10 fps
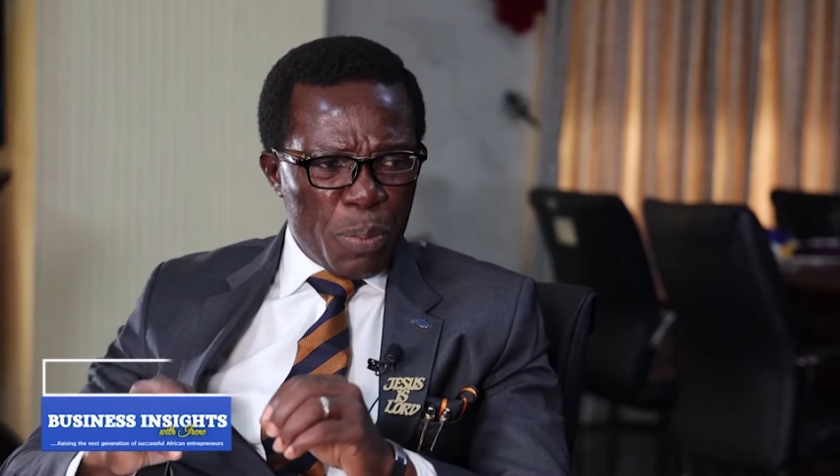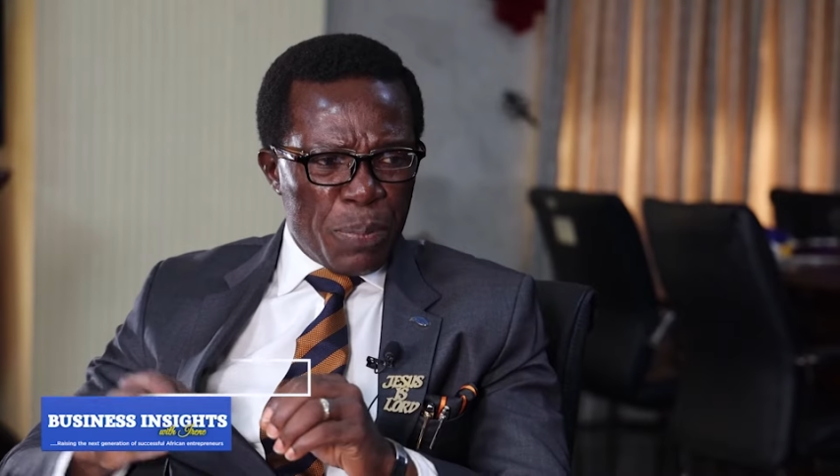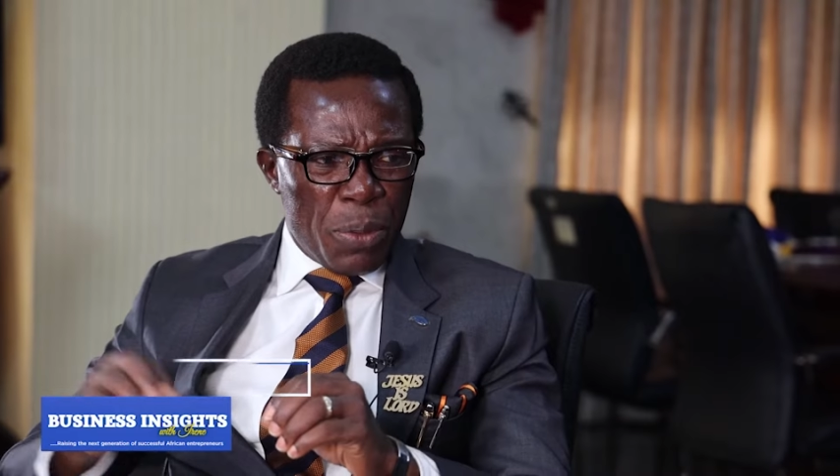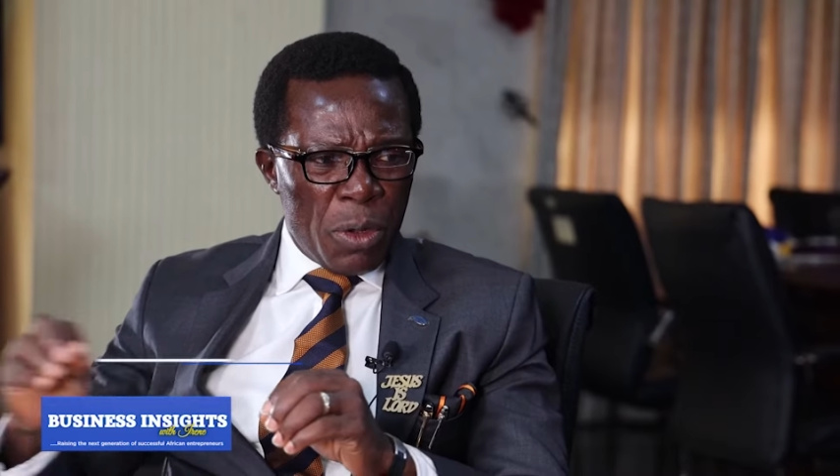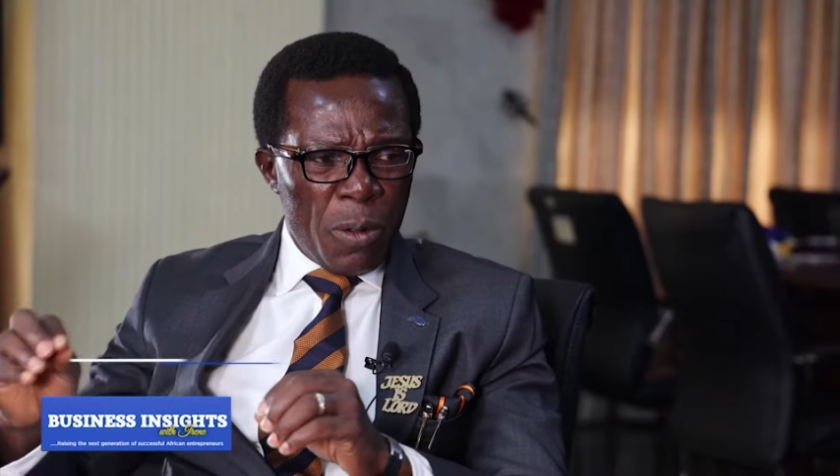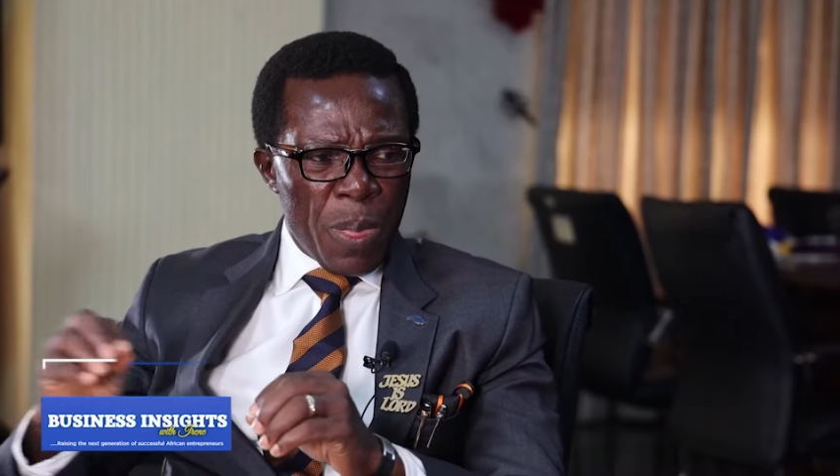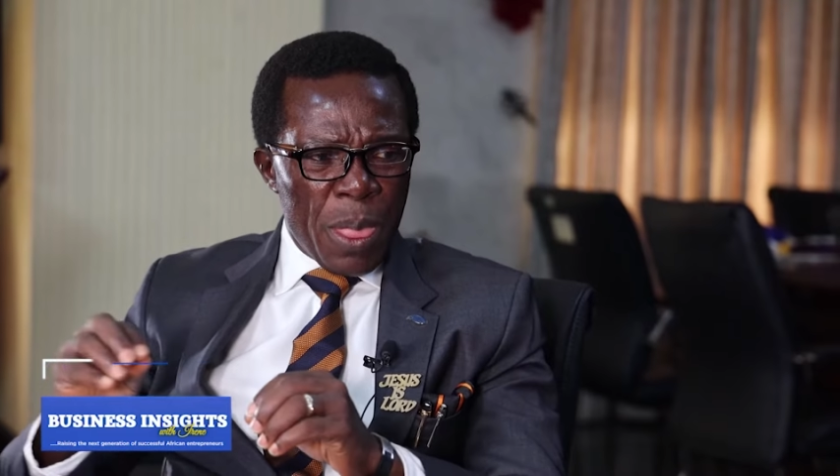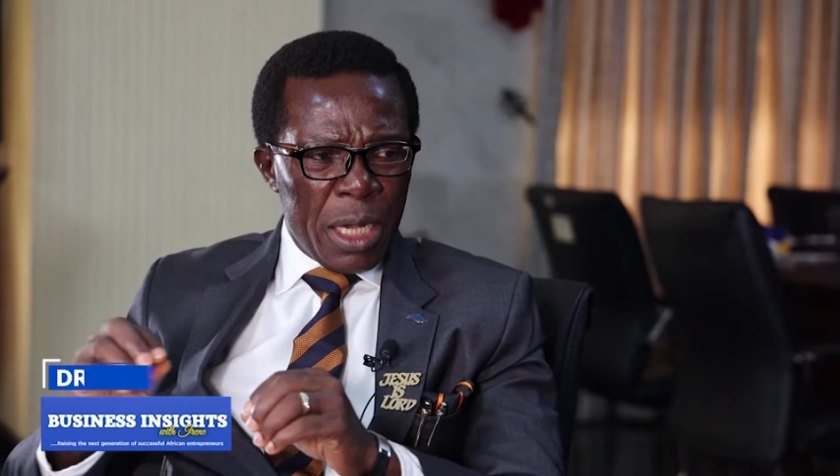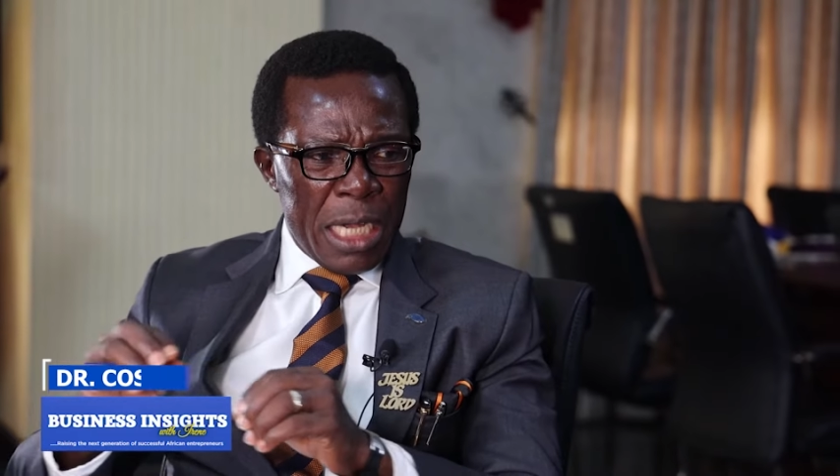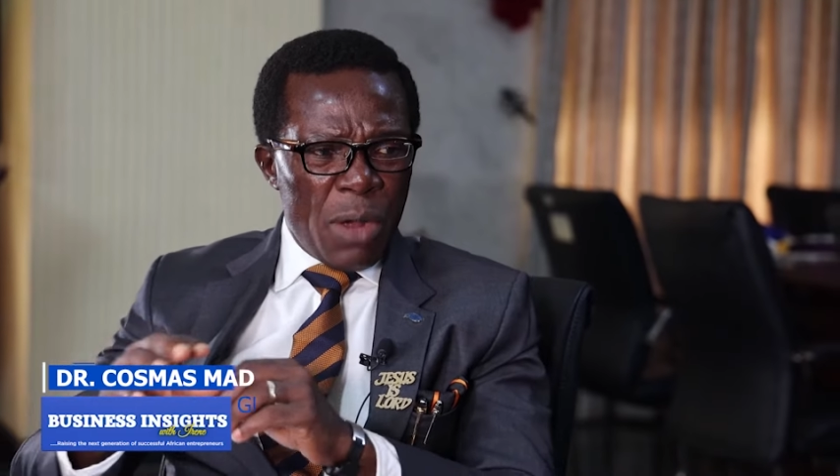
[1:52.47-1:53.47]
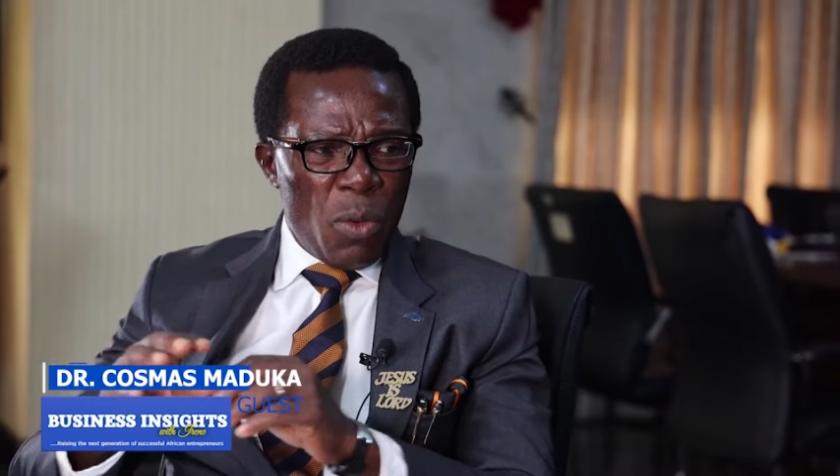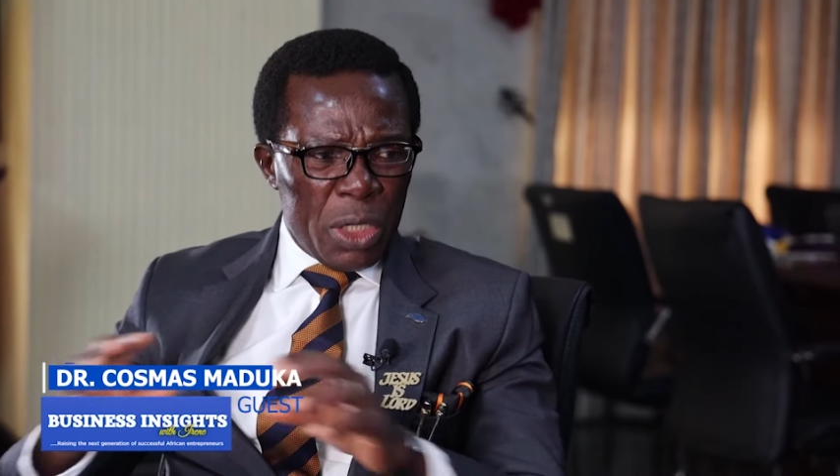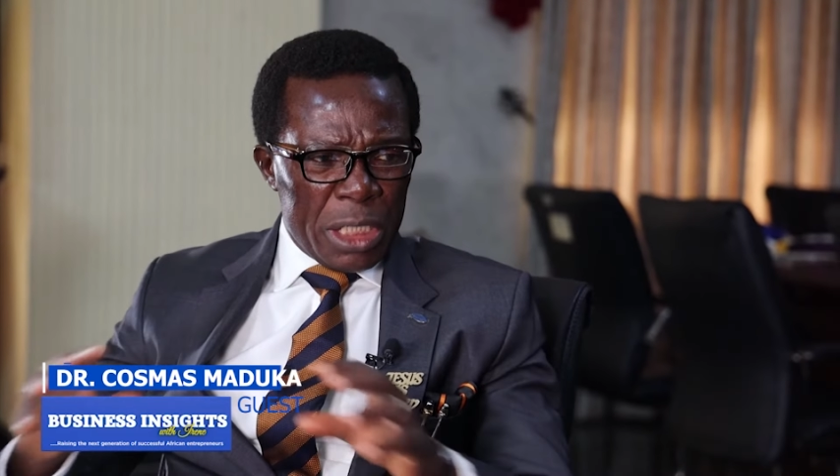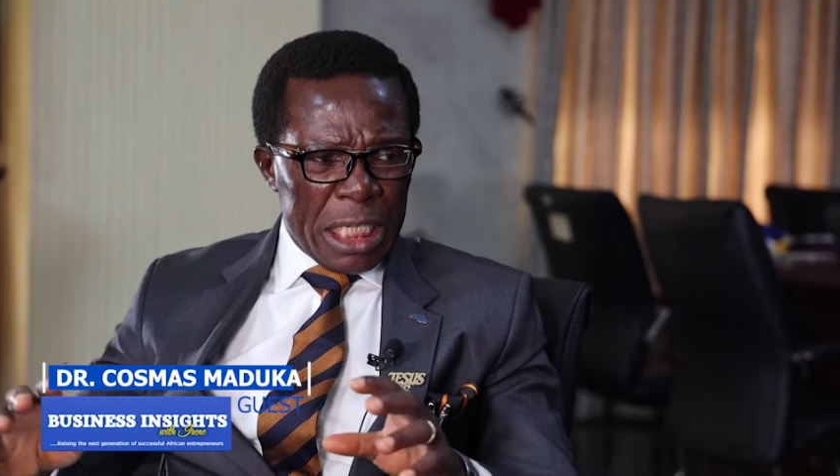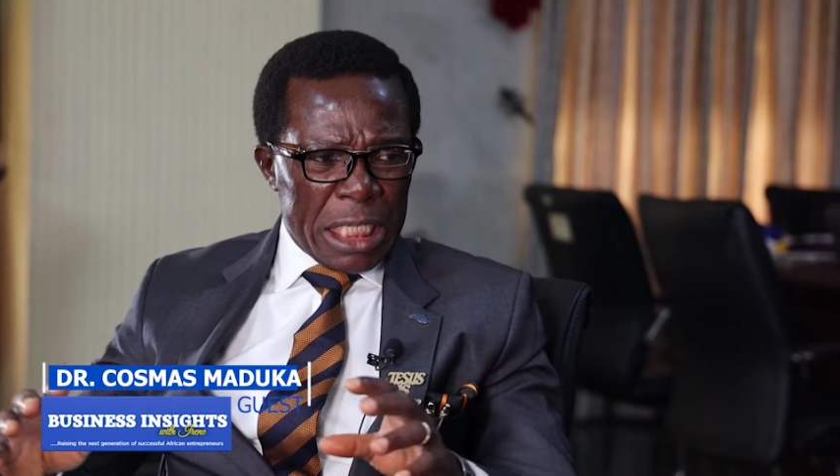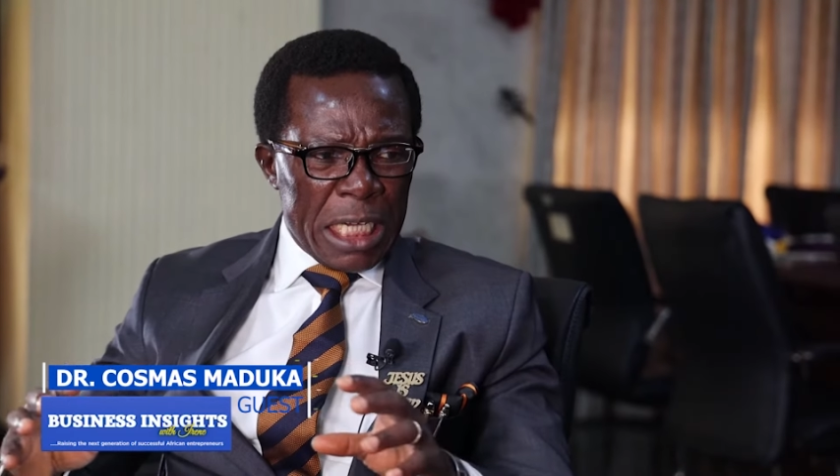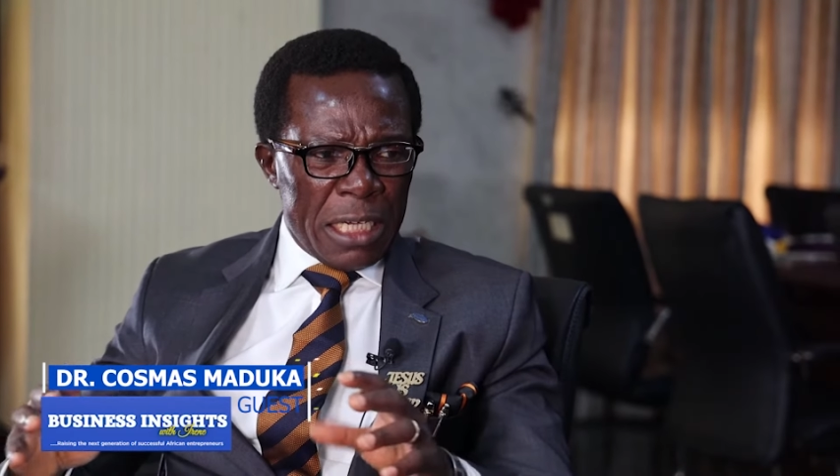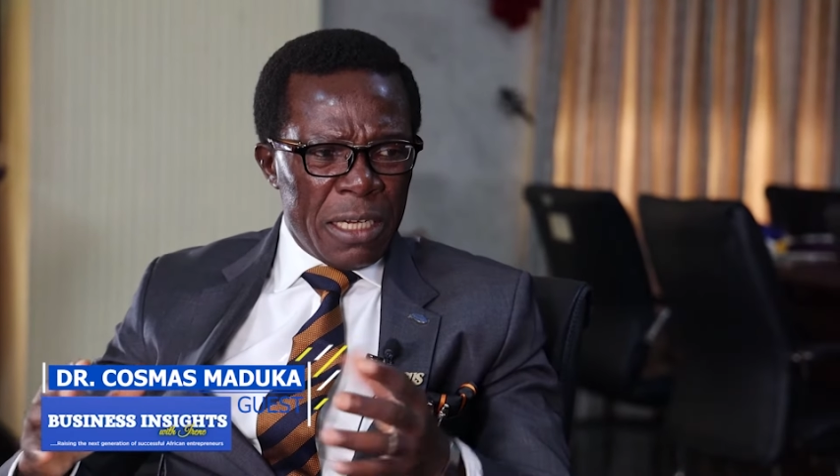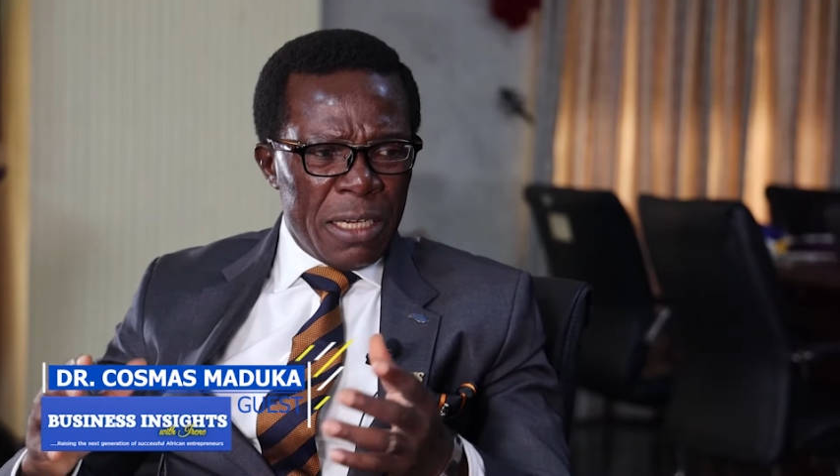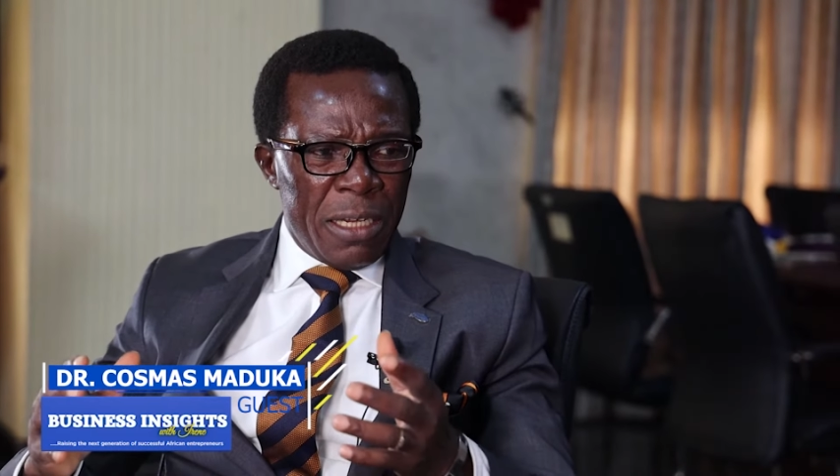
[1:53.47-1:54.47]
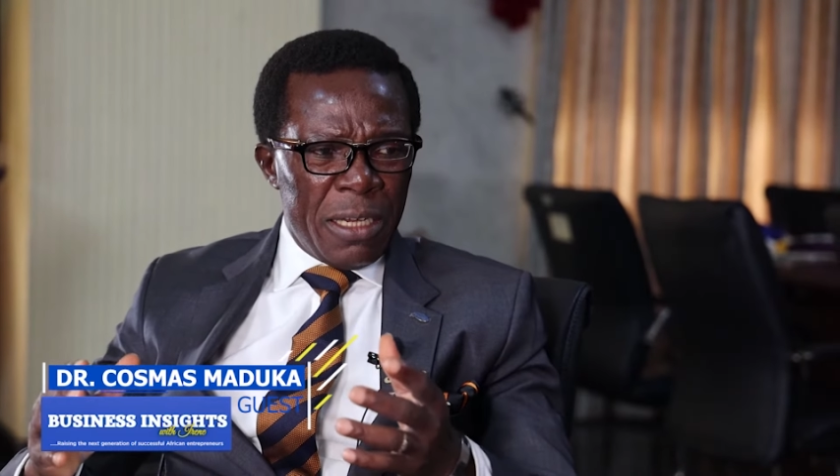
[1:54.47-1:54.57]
people. That was the thing.